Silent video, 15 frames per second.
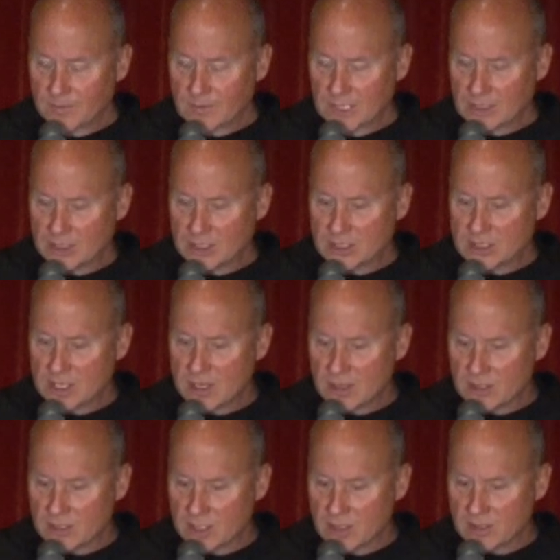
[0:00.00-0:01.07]
And she
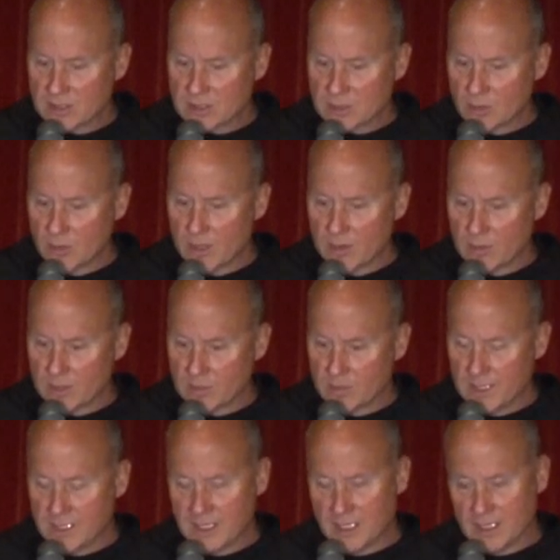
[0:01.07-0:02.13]
shared a story with
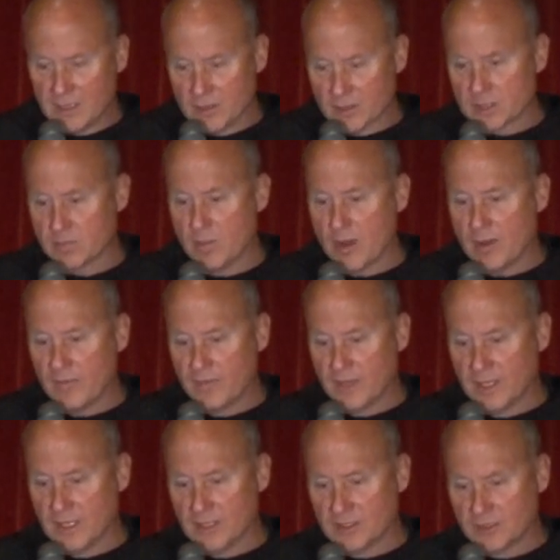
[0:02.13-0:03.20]
me that in her small
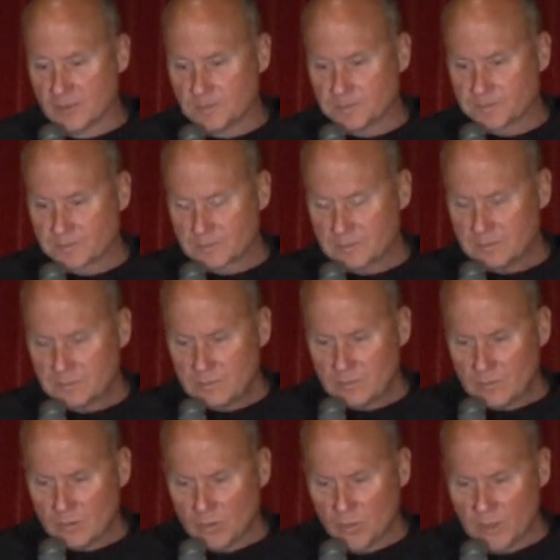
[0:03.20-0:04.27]
village,
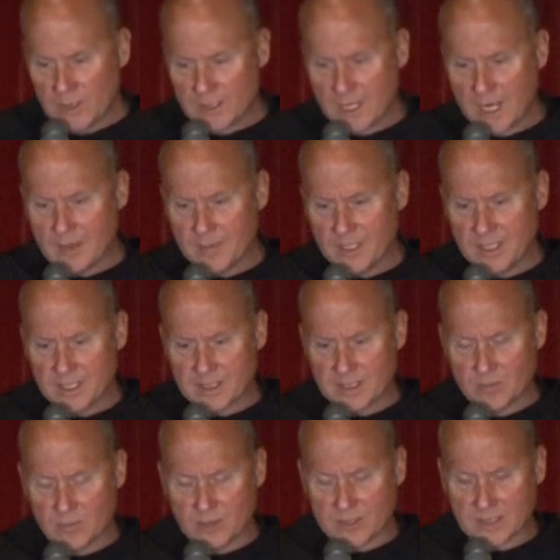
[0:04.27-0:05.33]
when
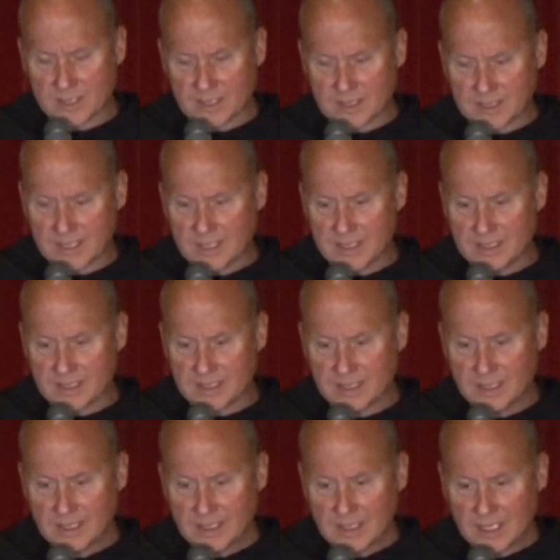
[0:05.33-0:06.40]
communism was at its height,
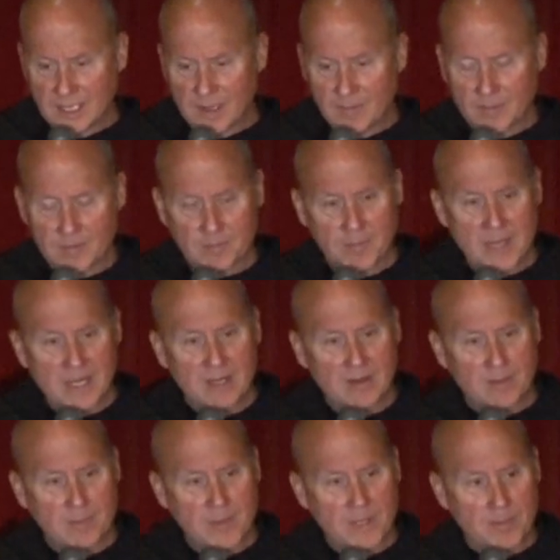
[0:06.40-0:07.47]
um, many of the
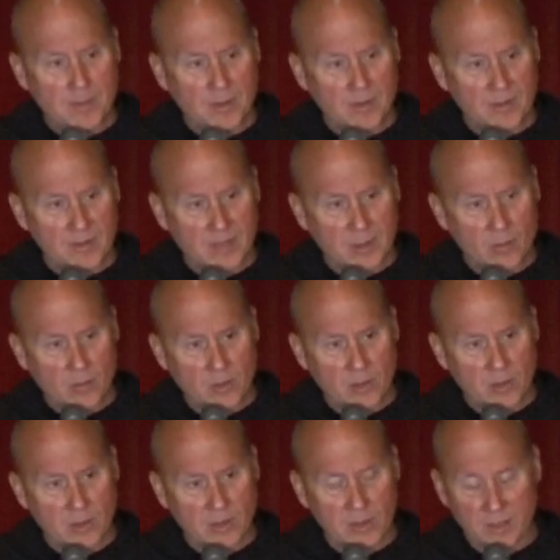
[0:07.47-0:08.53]
people that
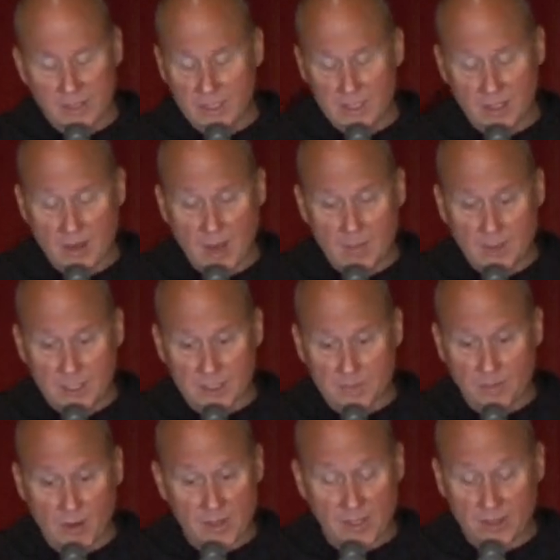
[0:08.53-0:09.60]
were in the Communist
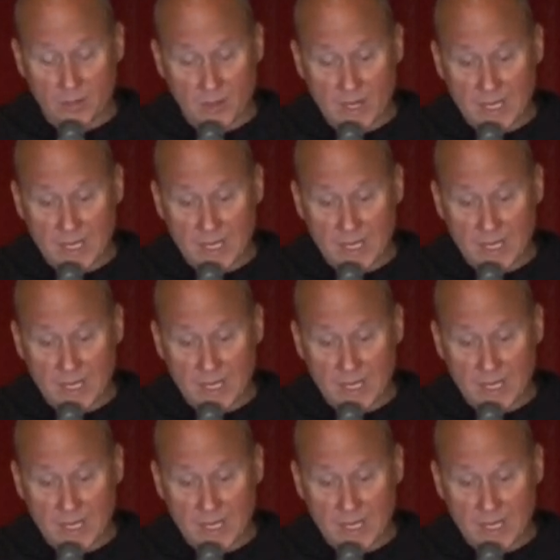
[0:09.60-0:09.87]
Party that were